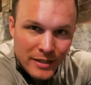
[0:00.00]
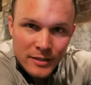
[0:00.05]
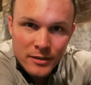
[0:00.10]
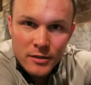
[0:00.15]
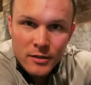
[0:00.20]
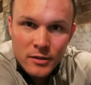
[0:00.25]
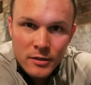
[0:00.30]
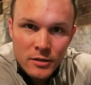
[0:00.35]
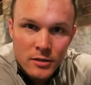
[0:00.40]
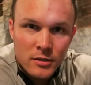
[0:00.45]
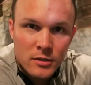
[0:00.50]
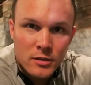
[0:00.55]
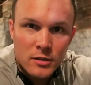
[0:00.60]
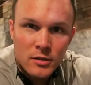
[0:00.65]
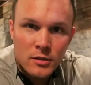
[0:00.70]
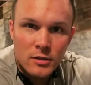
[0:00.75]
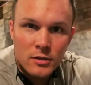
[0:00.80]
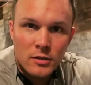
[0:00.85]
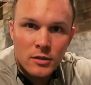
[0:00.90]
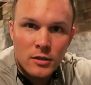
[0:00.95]
it
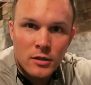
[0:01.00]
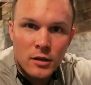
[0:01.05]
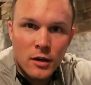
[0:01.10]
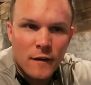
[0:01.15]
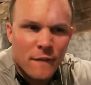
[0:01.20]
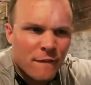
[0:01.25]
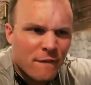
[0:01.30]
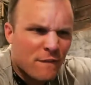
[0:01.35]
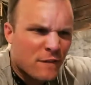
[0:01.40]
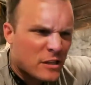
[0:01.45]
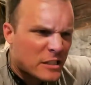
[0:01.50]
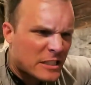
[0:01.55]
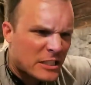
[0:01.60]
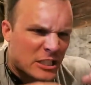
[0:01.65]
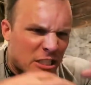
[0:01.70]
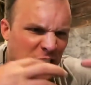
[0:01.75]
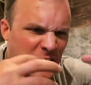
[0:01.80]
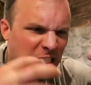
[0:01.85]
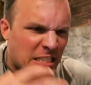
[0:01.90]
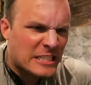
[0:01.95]
of
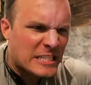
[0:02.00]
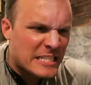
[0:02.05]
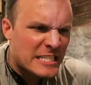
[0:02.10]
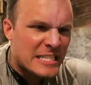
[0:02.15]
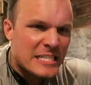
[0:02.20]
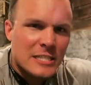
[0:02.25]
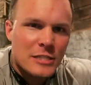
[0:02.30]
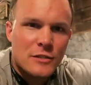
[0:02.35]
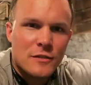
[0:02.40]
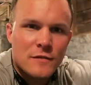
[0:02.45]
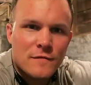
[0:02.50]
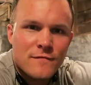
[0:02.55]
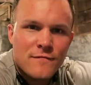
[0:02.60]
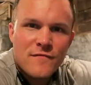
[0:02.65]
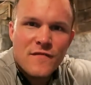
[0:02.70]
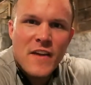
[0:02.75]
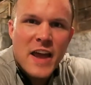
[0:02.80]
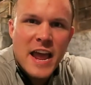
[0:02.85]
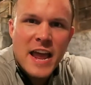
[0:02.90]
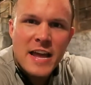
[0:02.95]
just killer
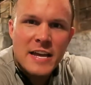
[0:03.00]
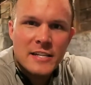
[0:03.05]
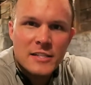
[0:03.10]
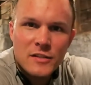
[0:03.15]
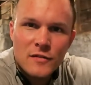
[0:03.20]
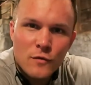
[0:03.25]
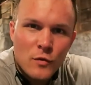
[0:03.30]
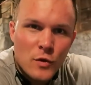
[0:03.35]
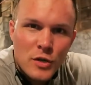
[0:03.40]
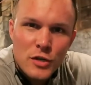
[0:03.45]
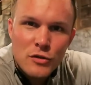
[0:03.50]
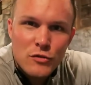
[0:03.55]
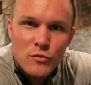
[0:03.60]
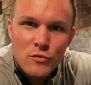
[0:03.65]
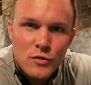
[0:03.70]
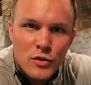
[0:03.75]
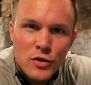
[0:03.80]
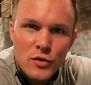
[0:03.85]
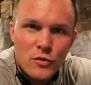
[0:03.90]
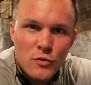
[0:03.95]
fans of what you
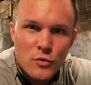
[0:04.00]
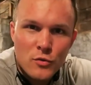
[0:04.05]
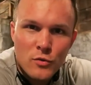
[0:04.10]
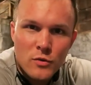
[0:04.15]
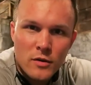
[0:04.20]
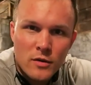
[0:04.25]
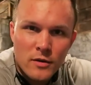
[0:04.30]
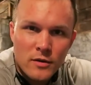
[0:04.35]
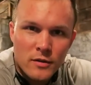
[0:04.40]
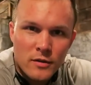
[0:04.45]
do.